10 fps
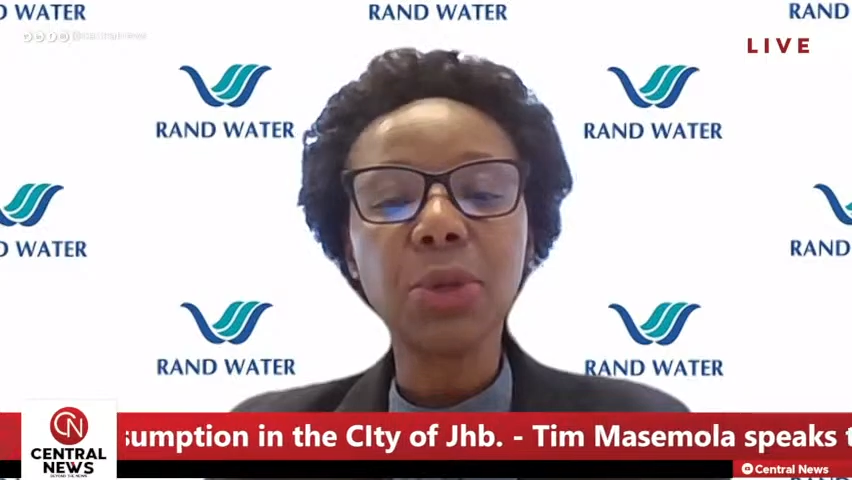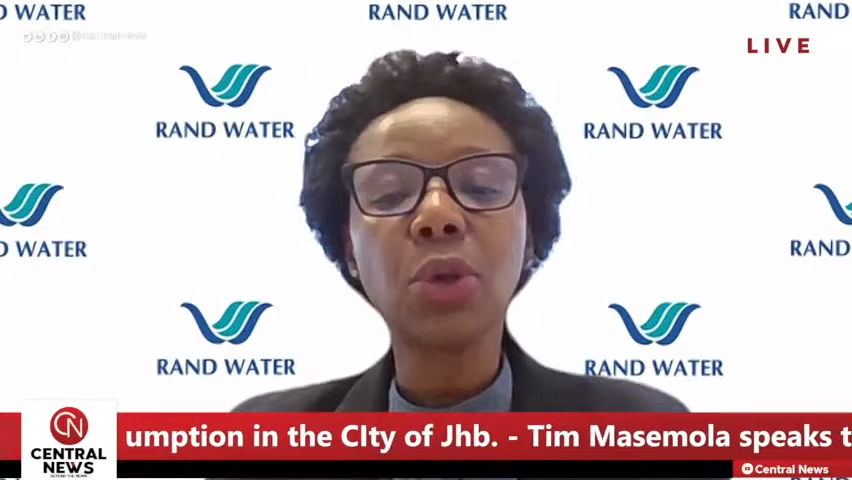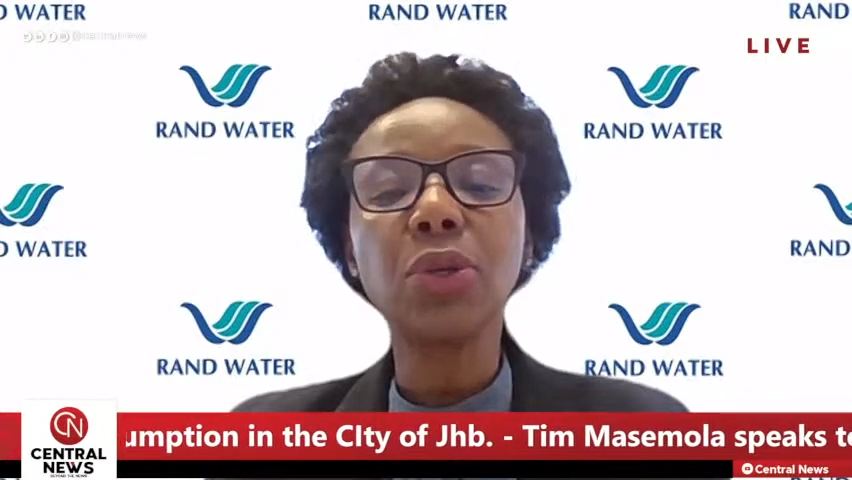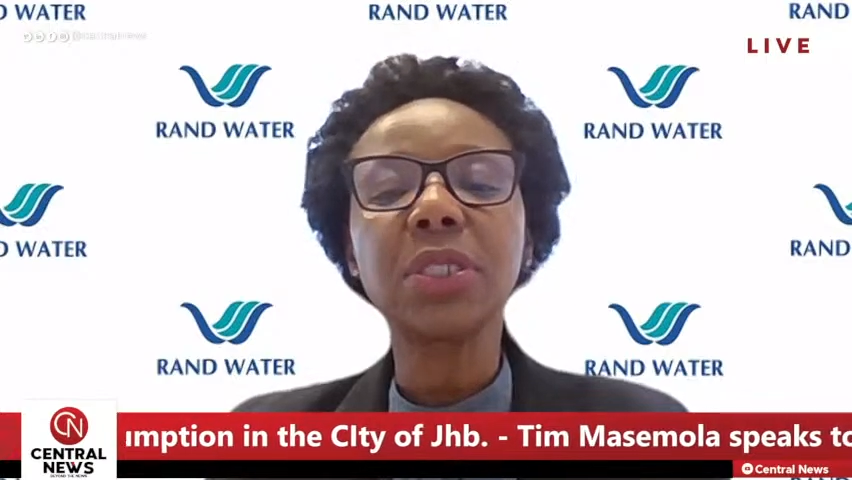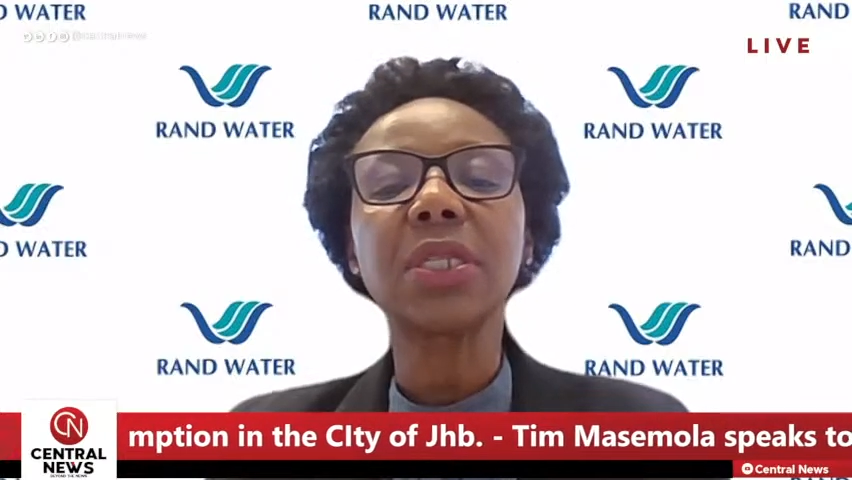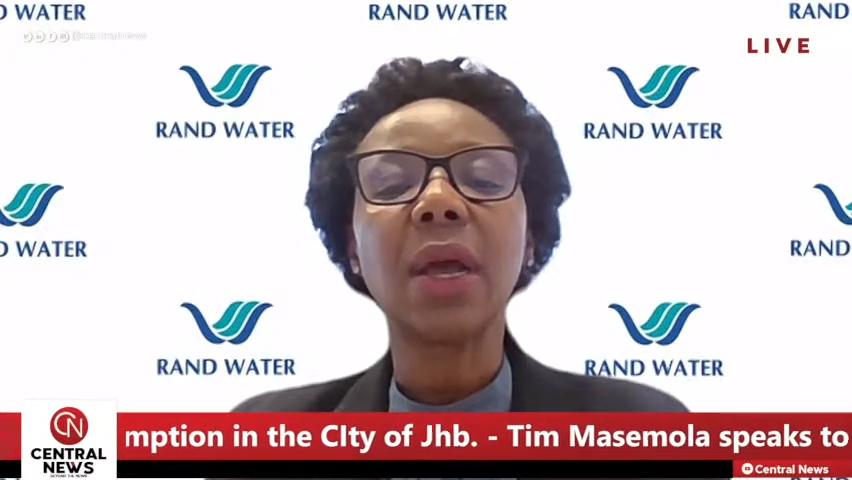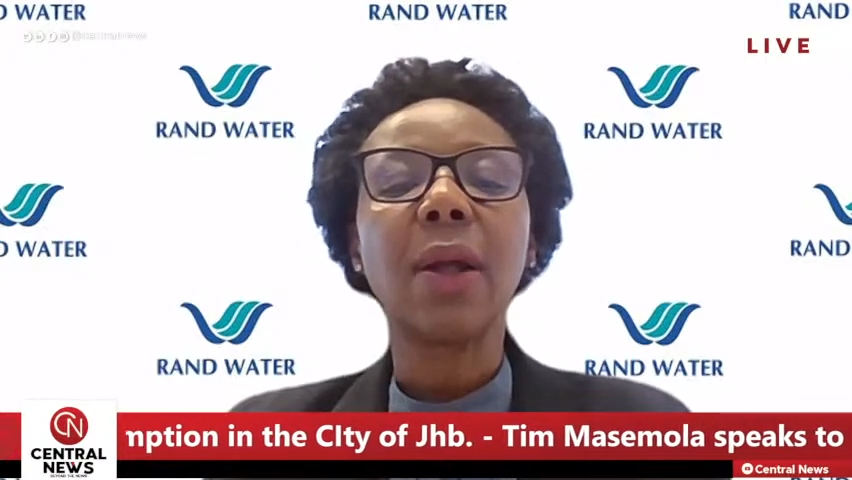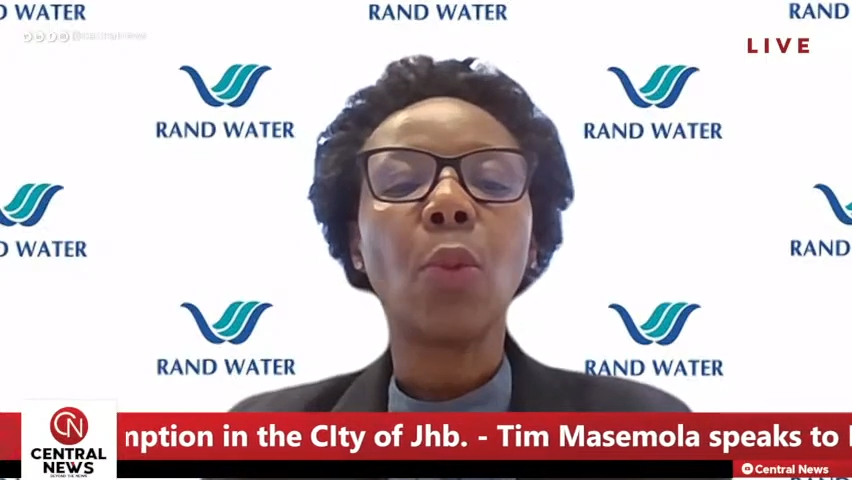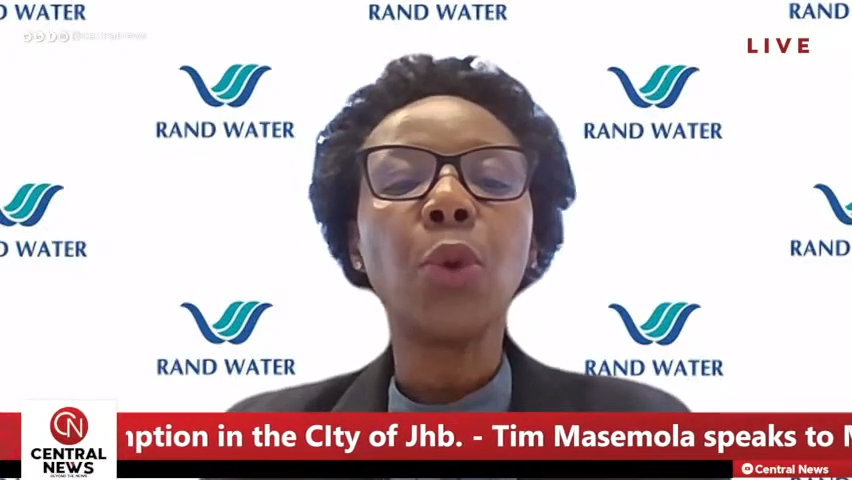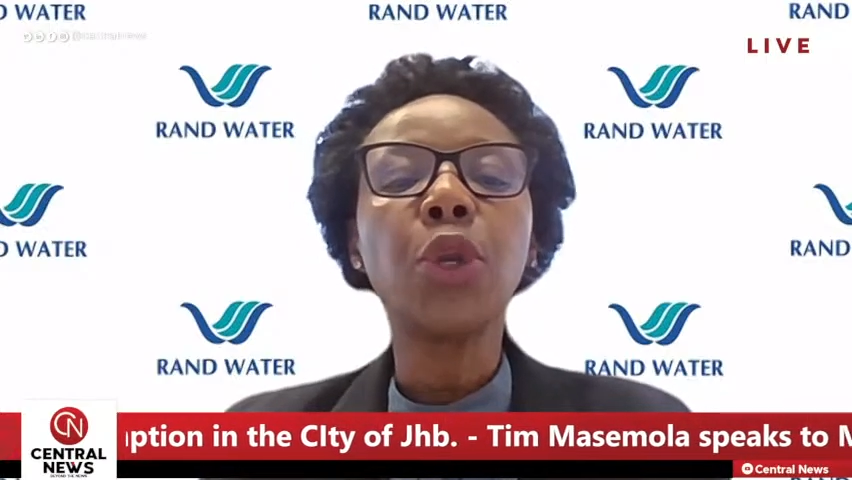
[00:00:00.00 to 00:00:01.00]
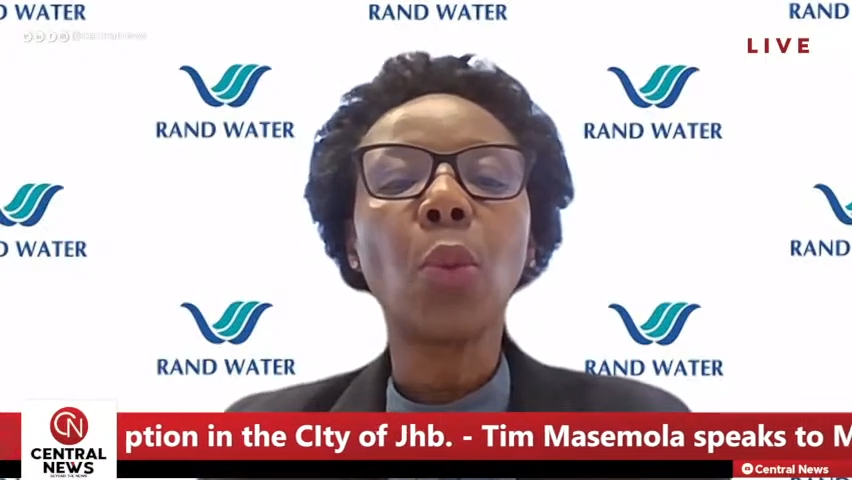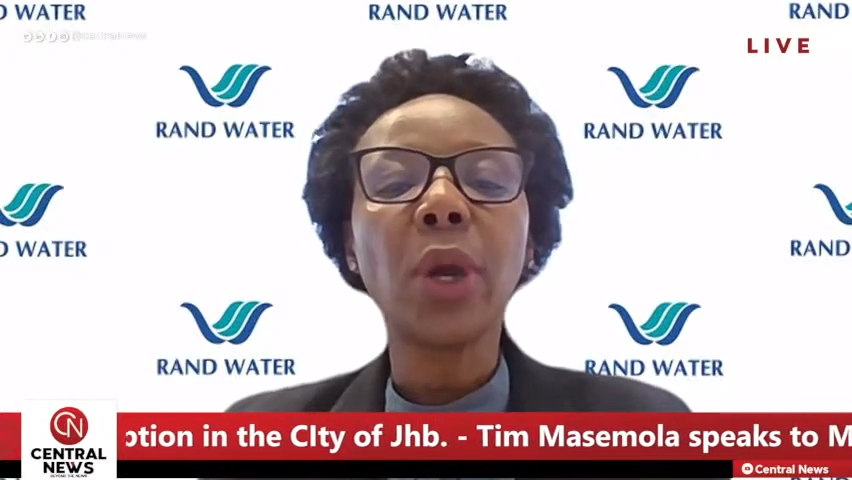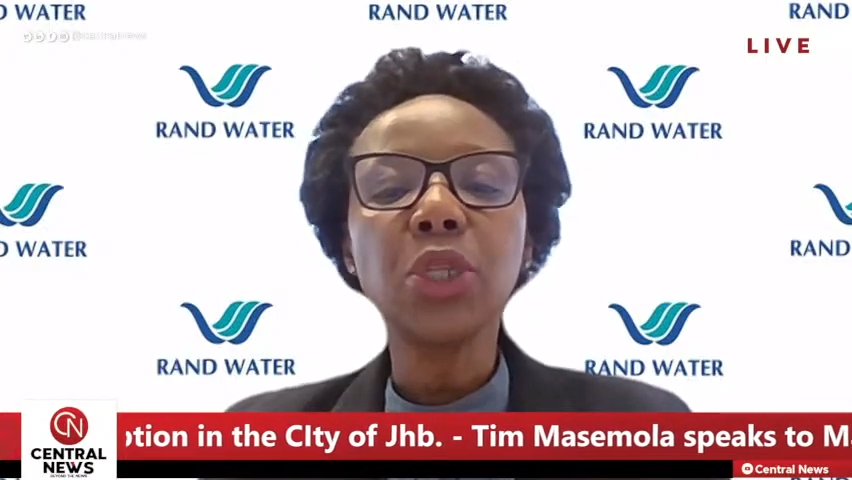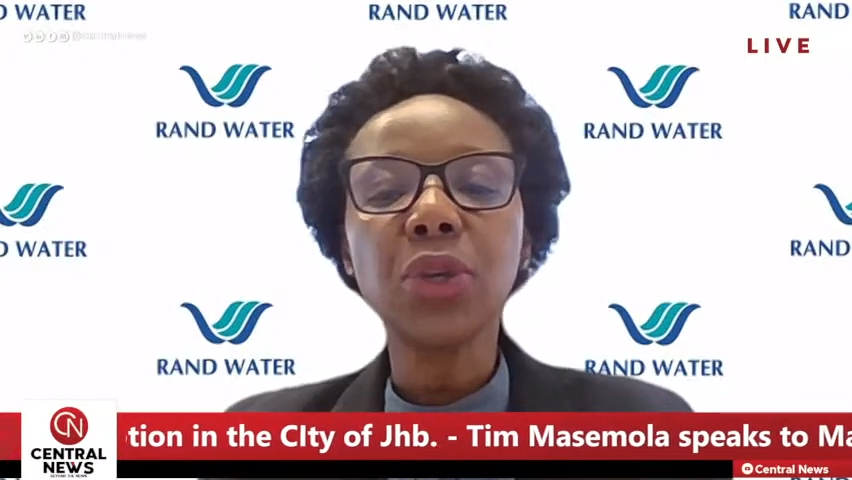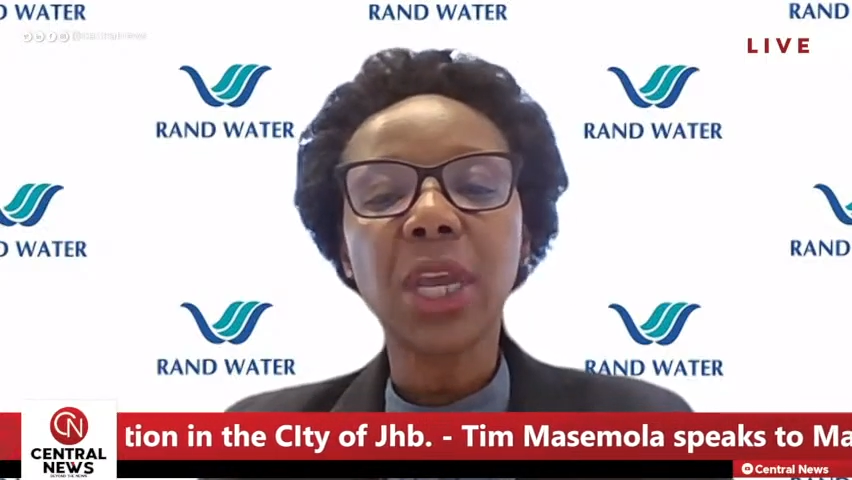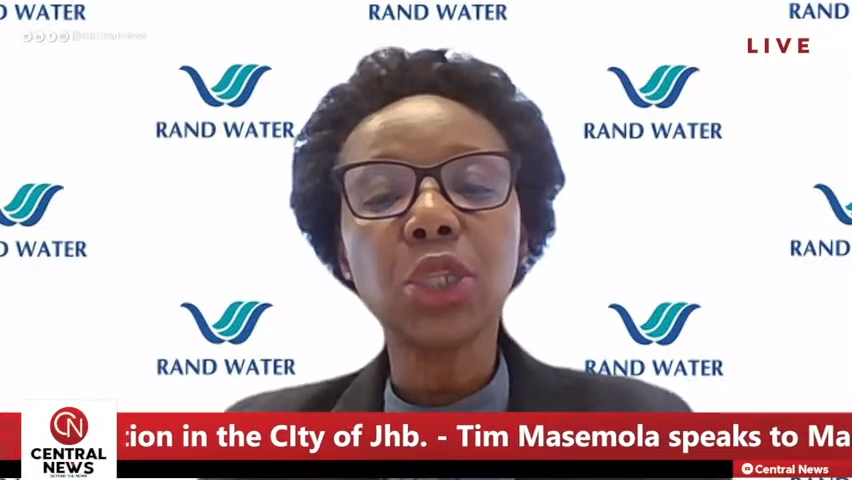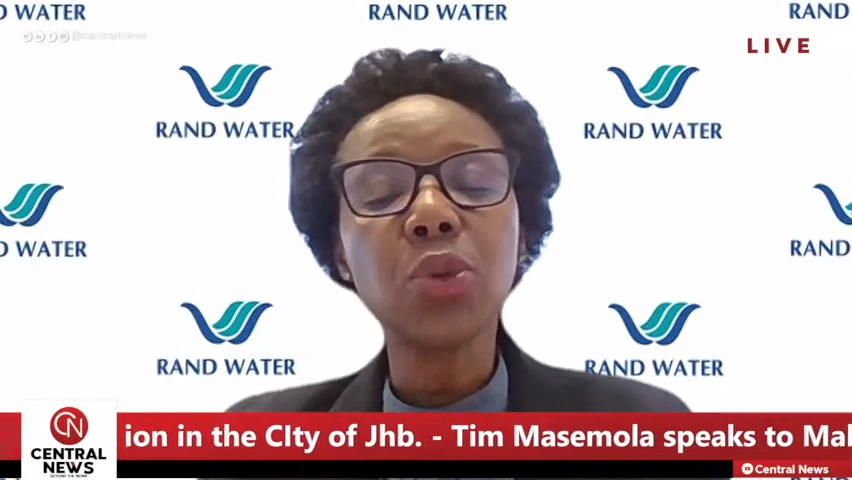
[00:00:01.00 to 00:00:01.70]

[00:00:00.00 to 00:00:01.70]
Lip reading: because we don't want to get